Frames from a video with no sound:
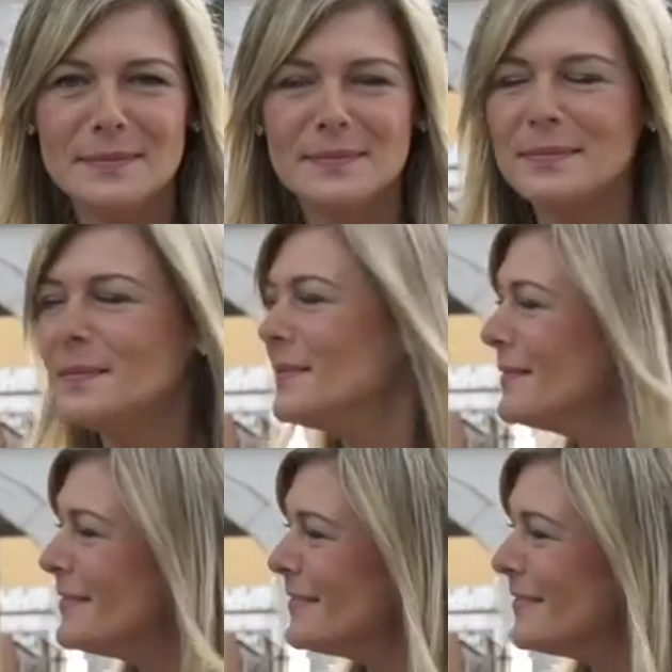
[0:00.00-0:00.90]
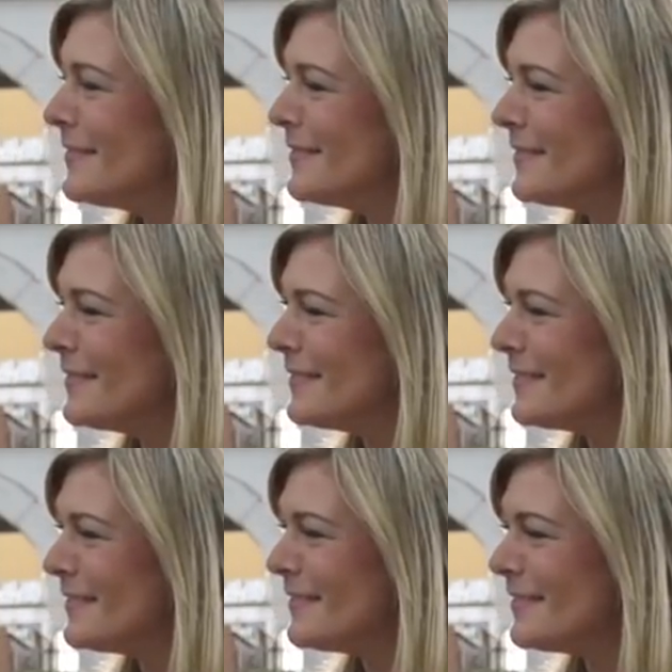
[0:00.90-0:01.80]

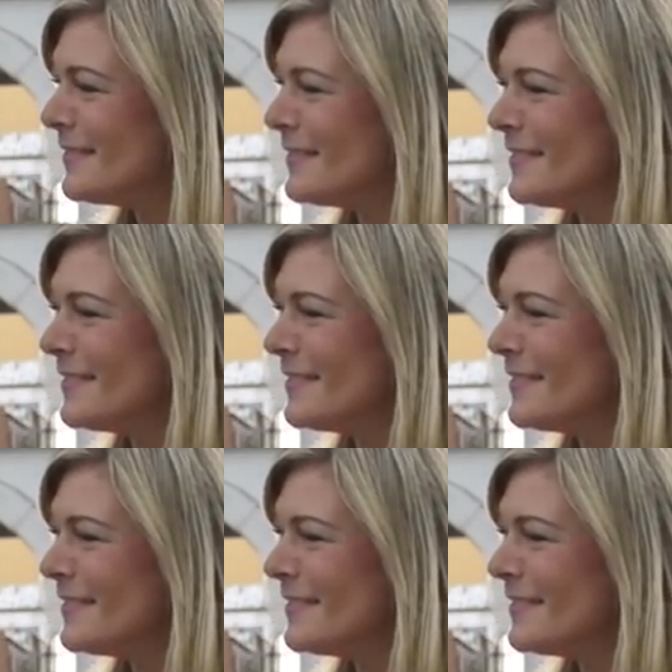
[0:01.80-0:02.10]
[no speech]